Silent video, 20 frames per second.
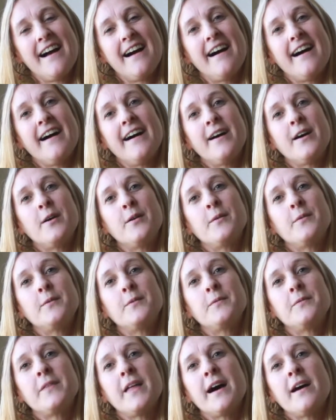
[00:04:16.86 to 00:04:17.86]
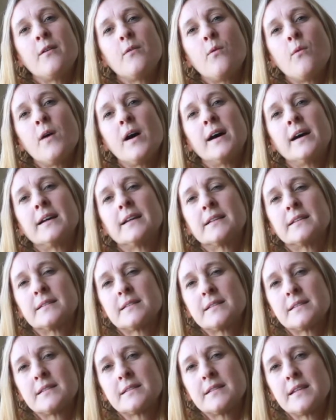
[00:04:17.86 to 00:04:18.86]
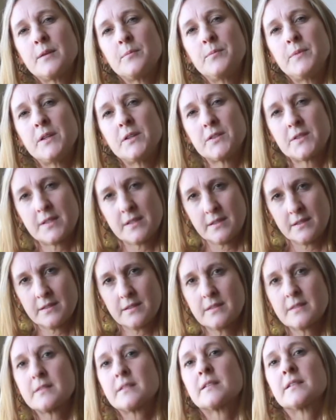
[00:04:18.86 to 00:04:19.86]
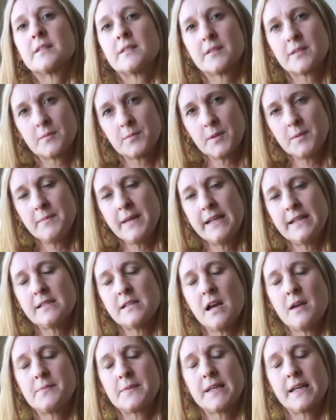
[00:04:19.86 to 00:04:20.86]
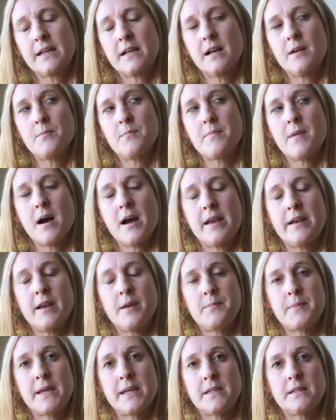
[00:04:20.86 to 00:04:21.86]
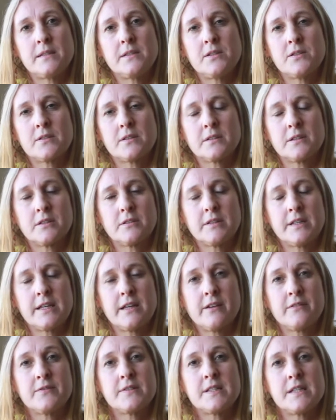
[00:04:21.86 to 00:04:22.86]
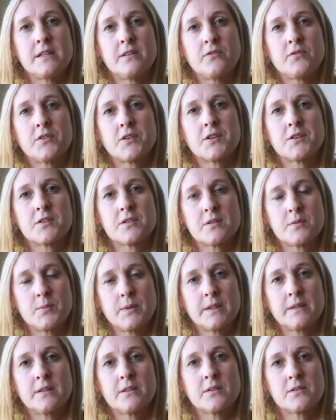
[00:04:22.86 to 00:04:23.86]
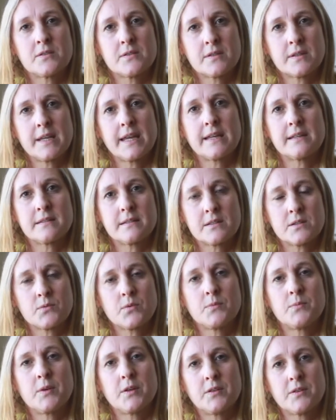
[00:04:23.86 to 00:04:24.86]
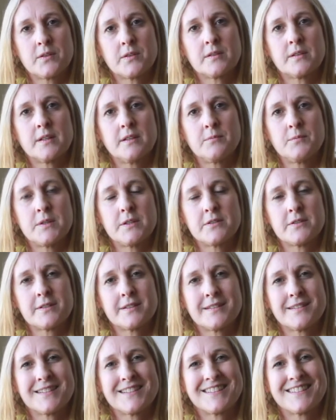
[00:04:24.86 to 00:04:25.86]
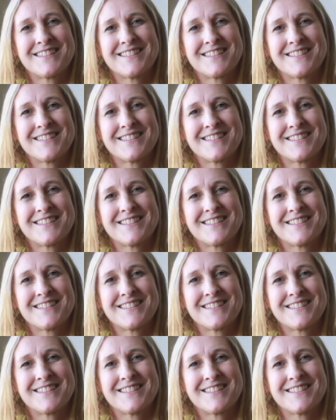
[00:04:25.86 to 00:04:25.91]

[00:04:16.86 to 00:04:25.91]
That was hypnosis. And many times I may use a little EFT first, but those cases were both hypnosis.